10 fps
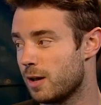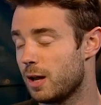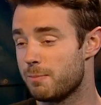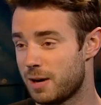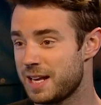
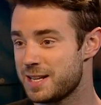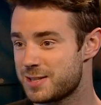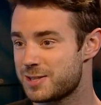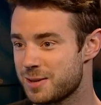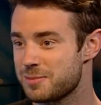Money is
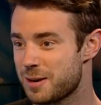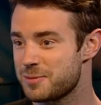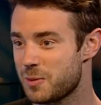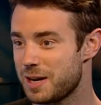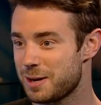sometimes
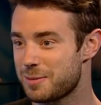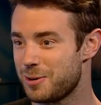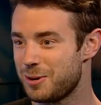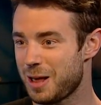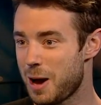the wake-up
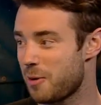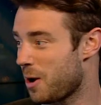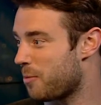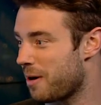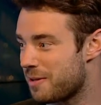call. We
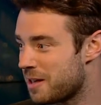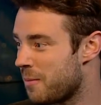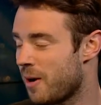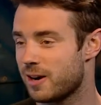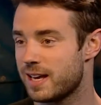operate within a
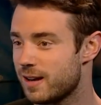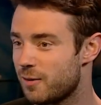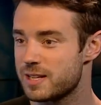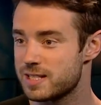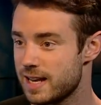market,
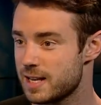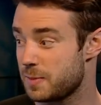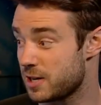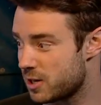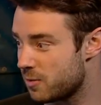obviously,
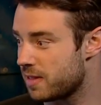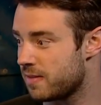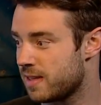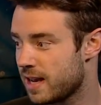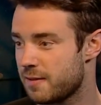especially
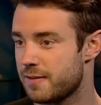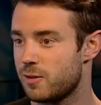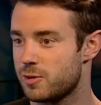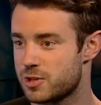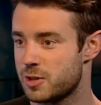within the
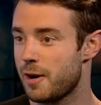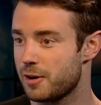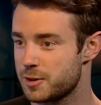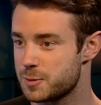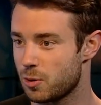NFL, which is an
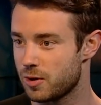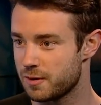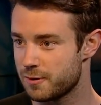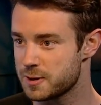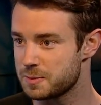American sport in
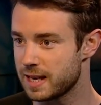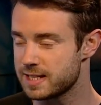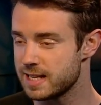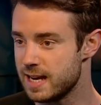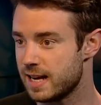the first
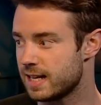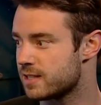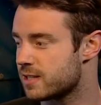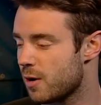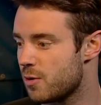place. And
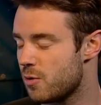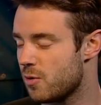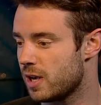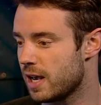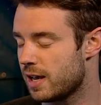
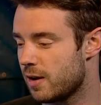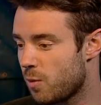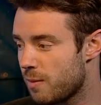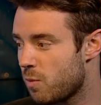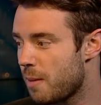so
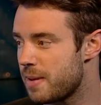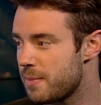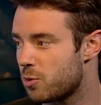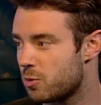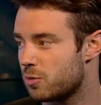when
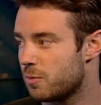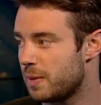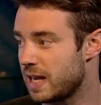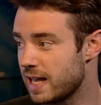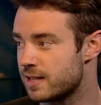people
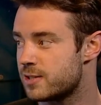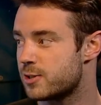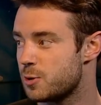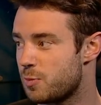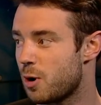begin
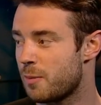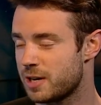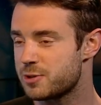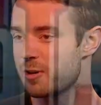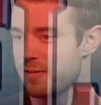to put a monetary